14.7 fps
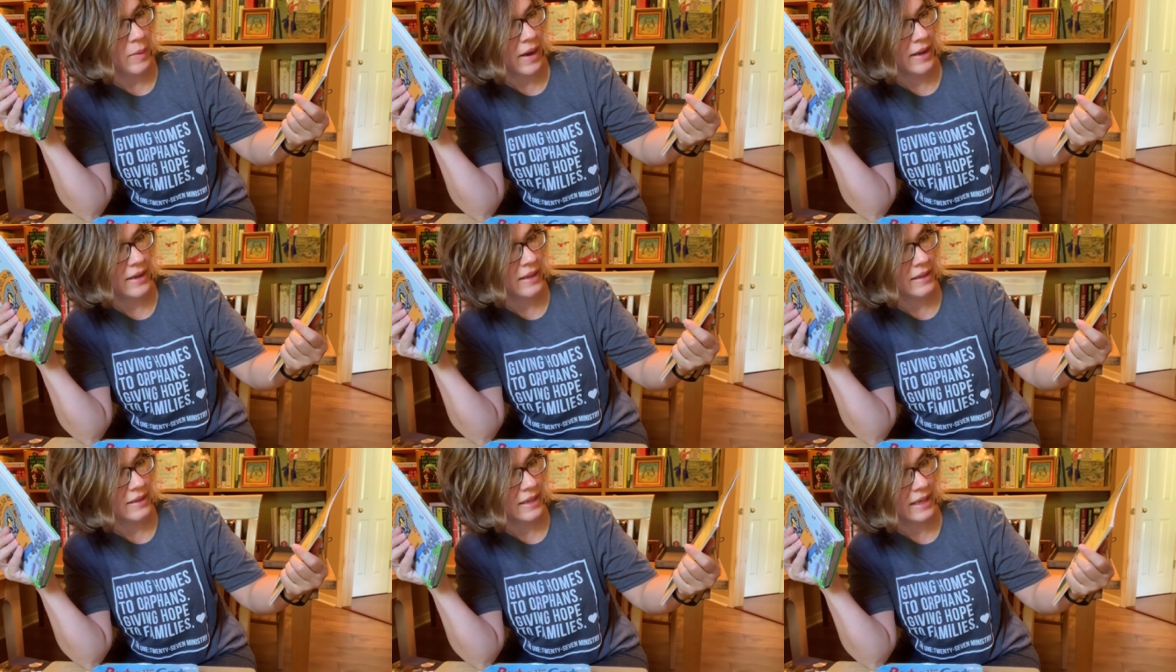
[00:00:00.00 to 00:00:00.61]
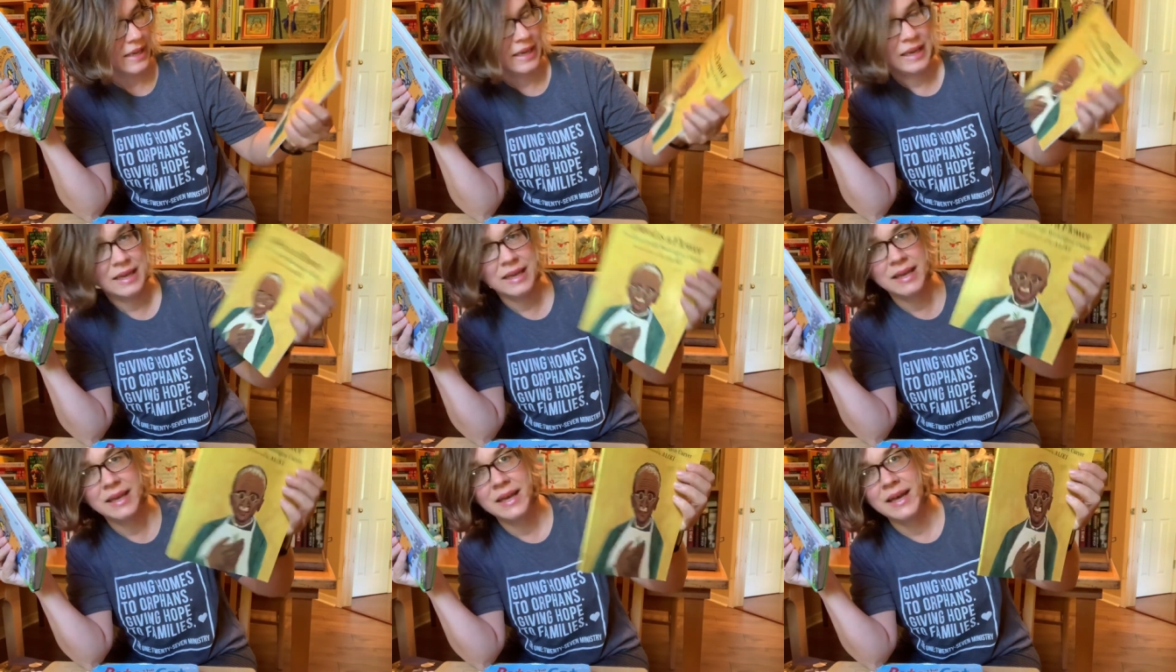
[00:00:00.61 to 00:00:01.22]
by
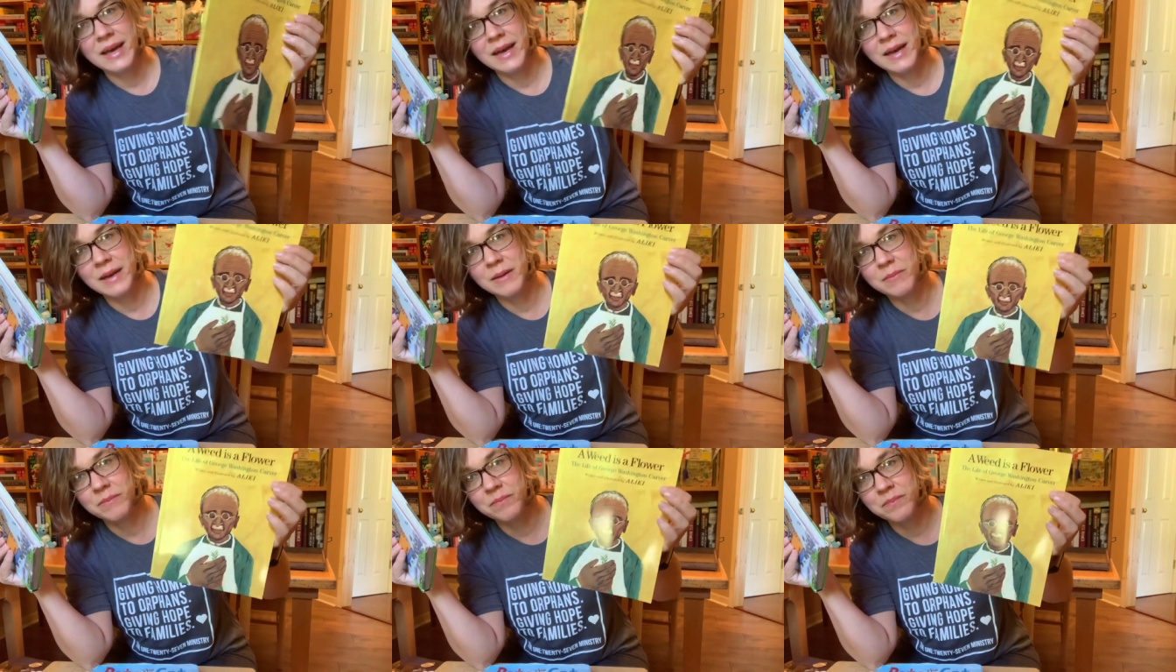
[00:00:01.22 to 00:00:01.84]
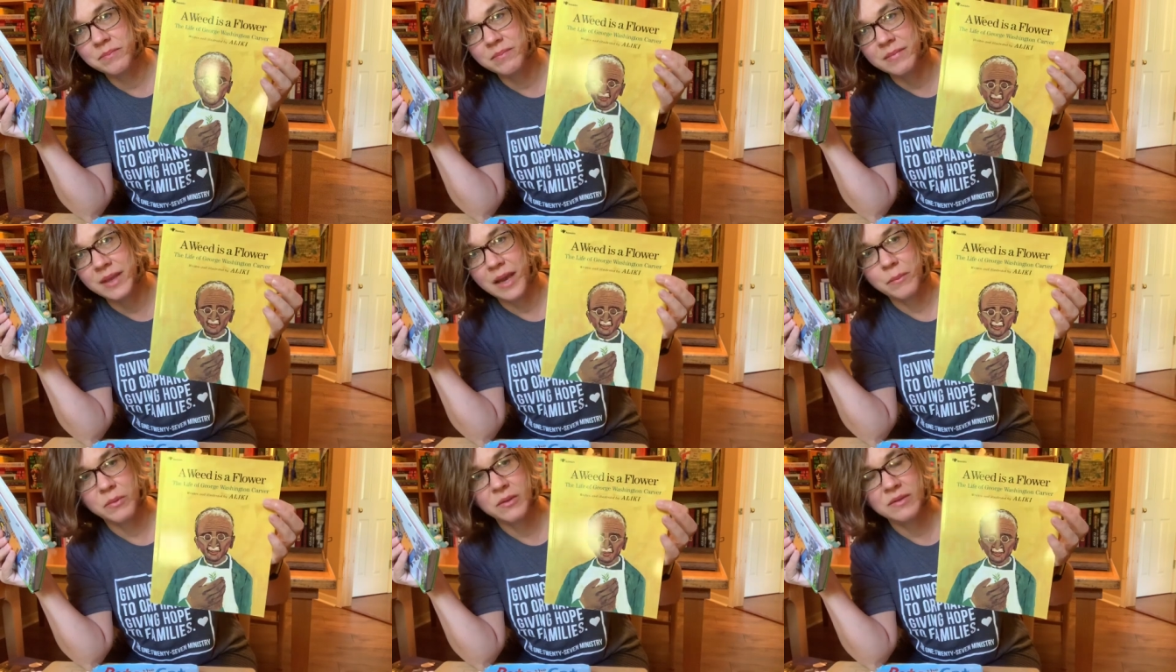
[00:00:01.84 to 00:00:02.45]
Aliki. Um,
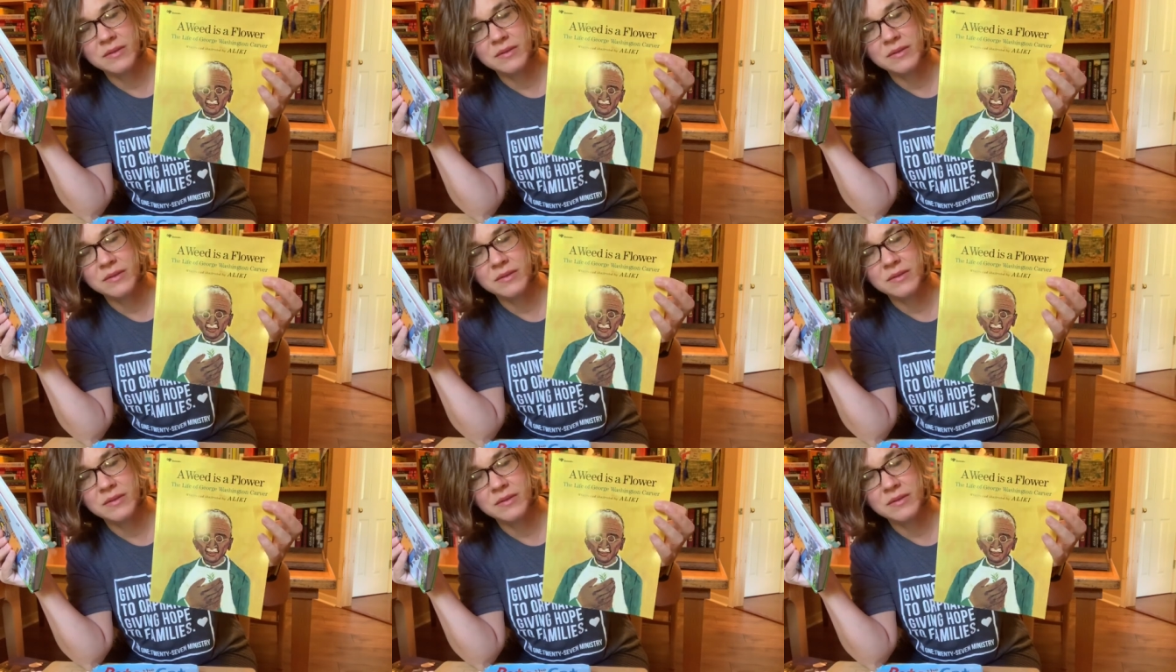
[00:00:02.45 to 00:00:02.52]
Gabriel